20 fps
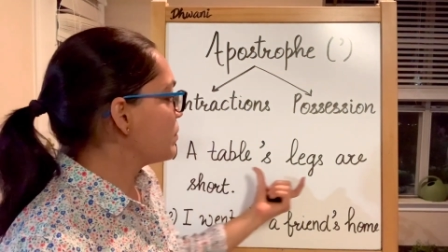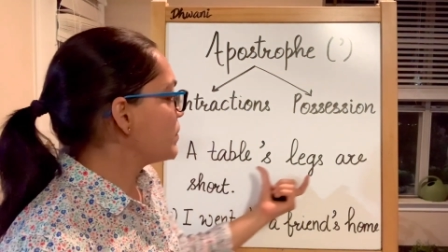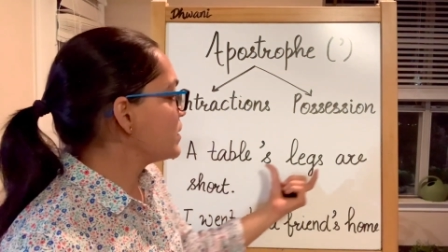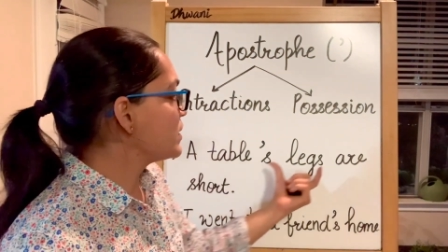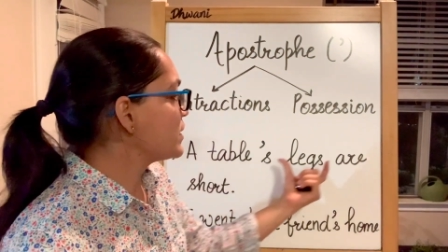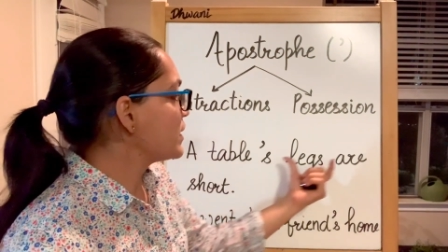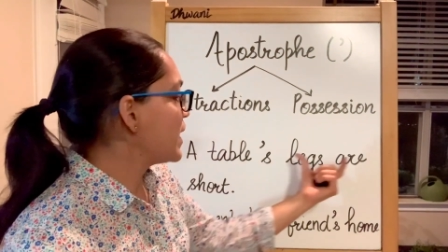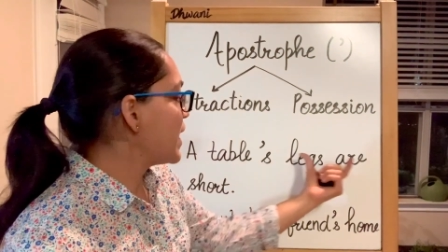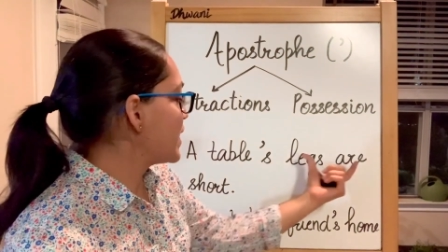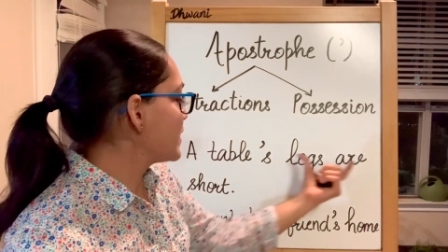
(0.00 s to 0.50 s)

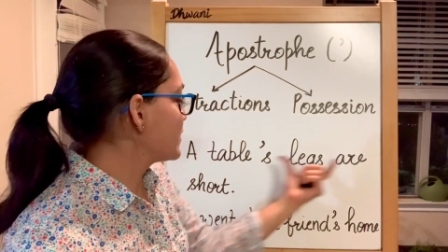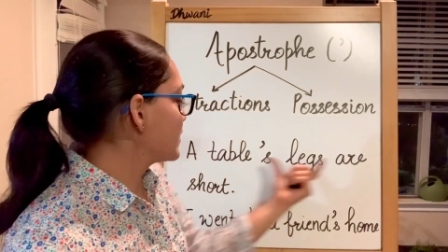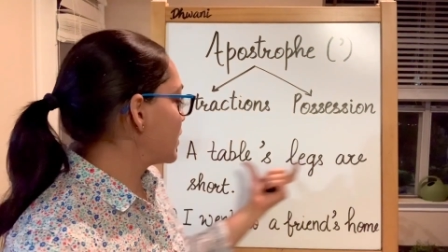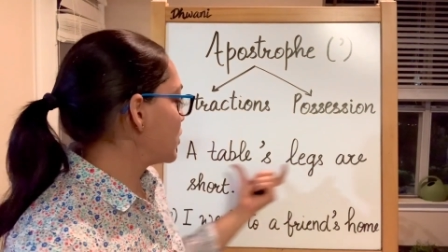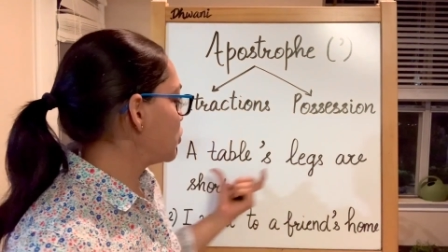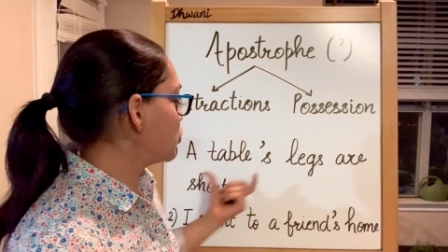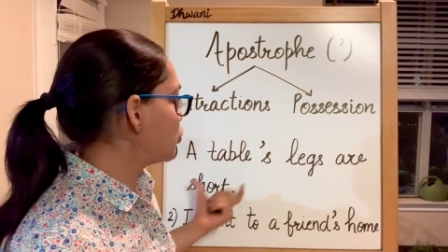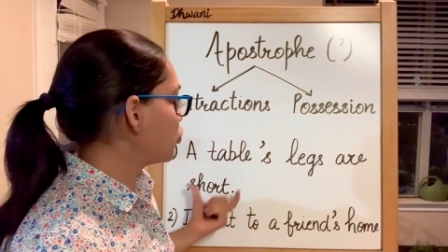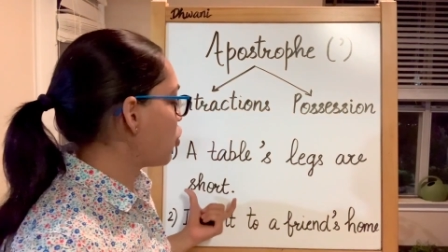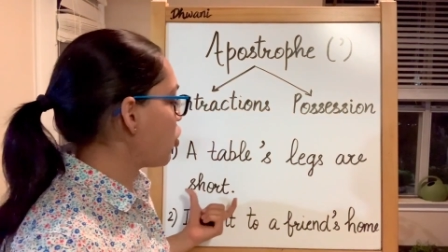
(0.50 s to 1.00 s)
legs are
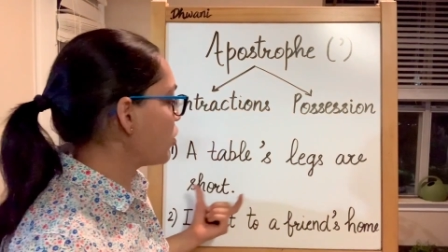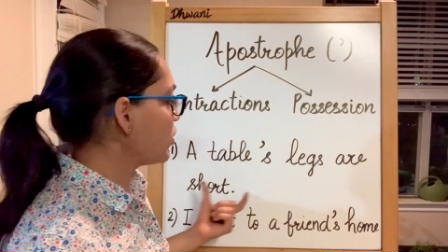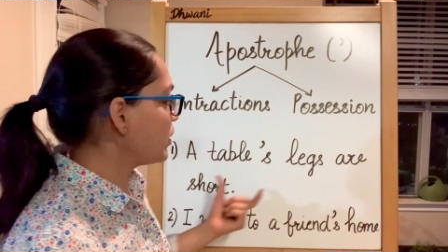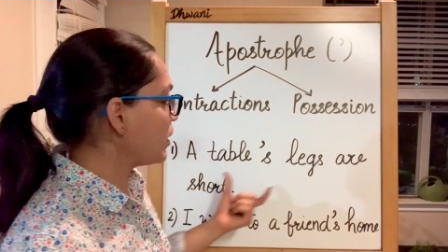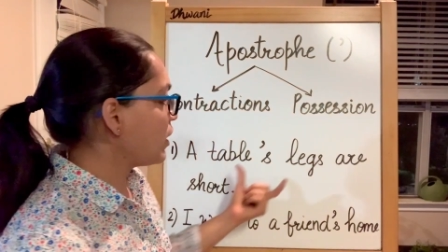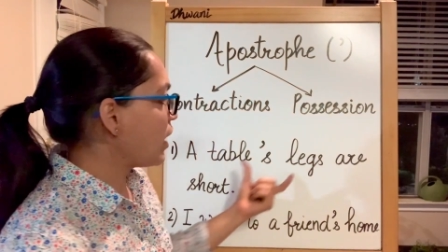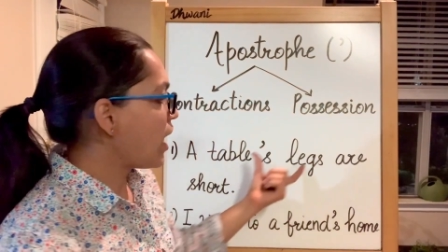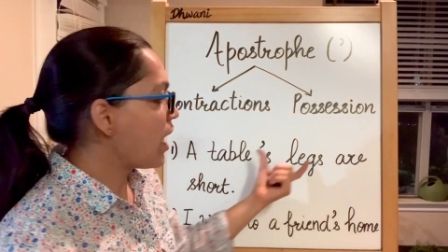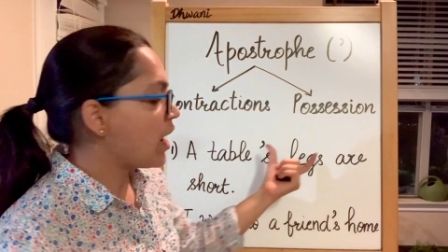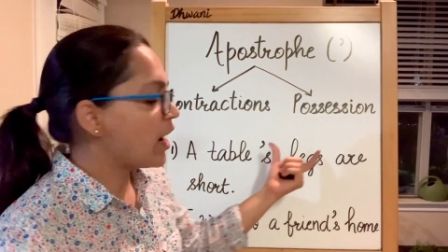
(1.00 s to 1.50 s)
short,
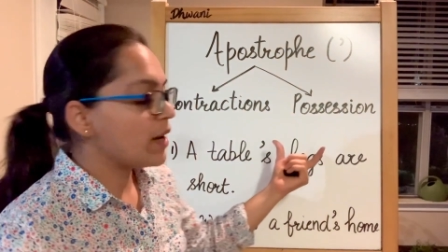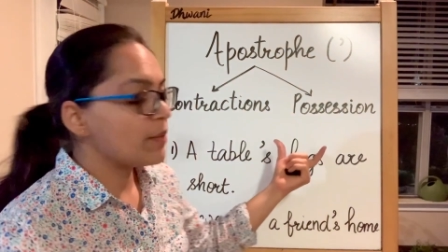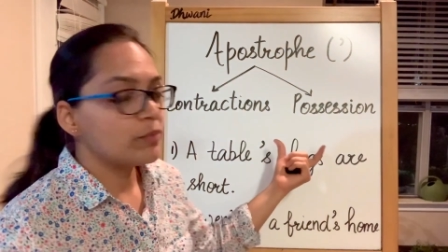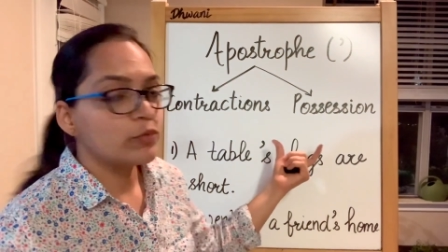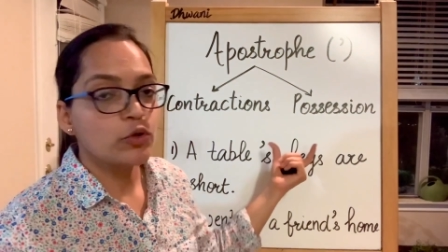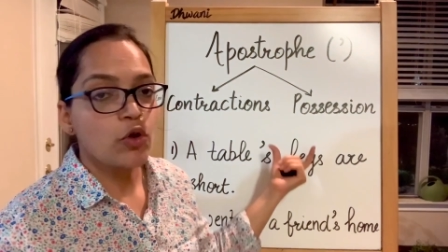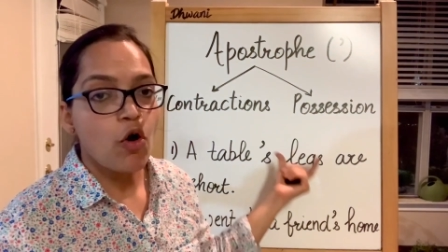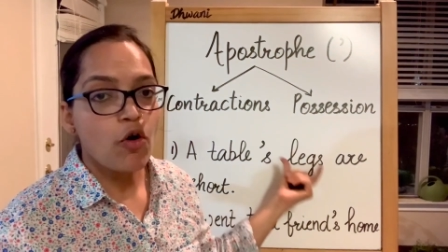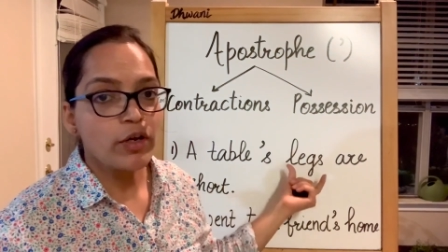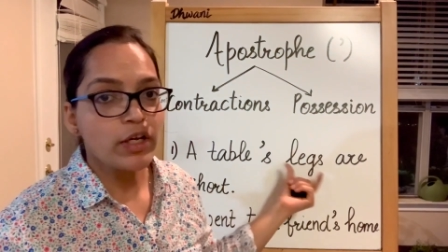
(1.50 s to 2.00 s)
I am
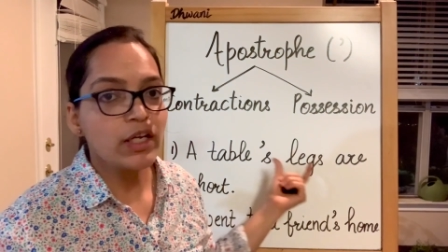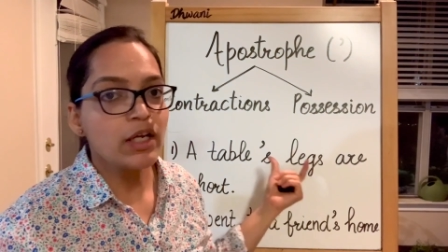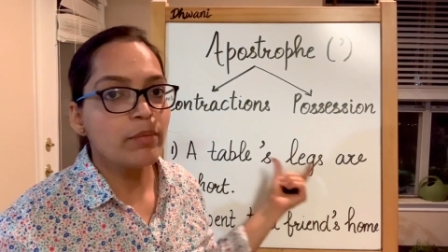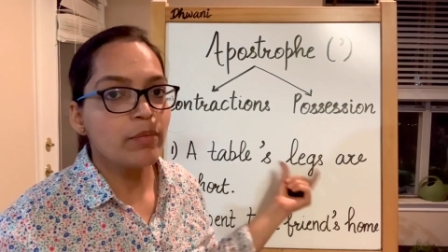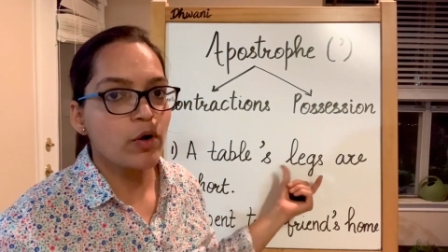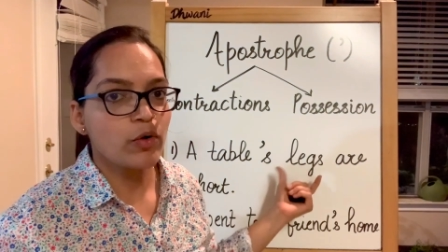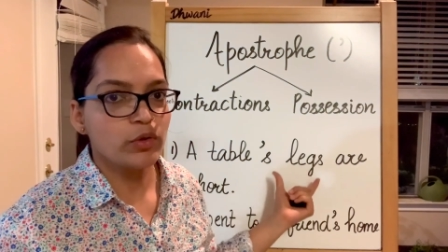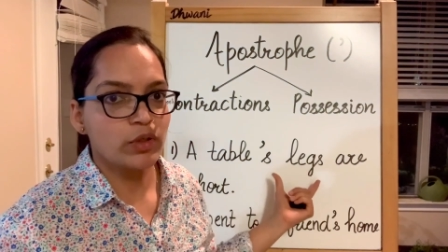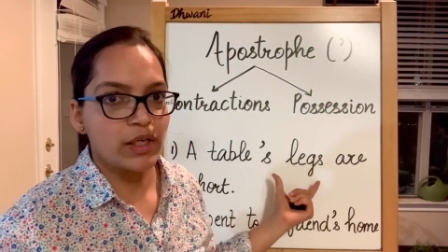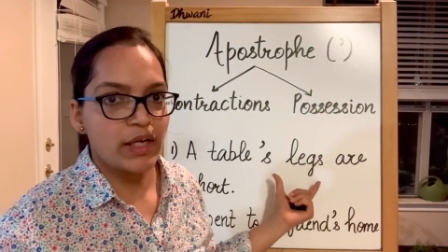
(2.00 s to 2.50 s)
talking about the
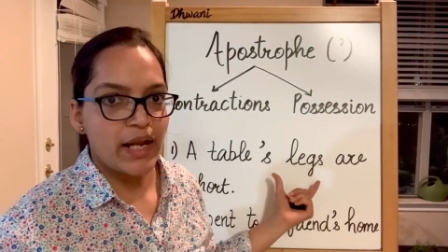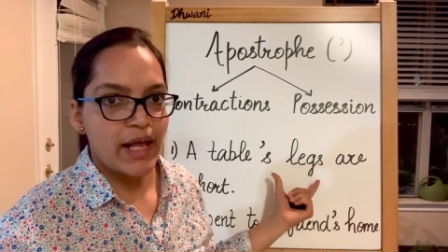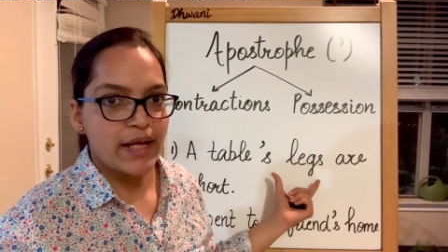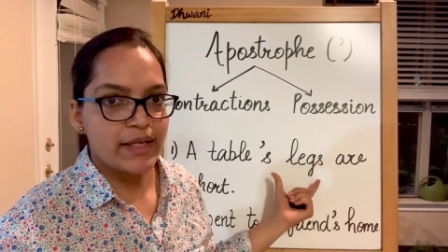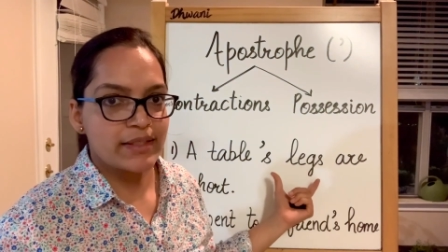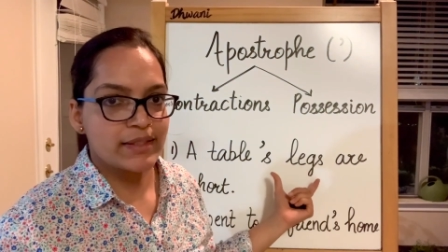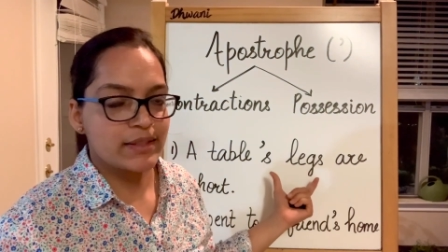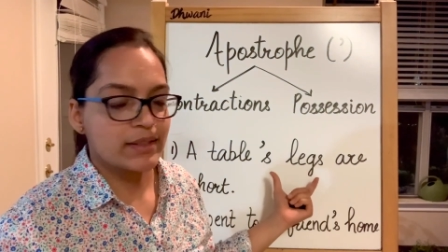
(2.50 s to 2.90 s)
legs,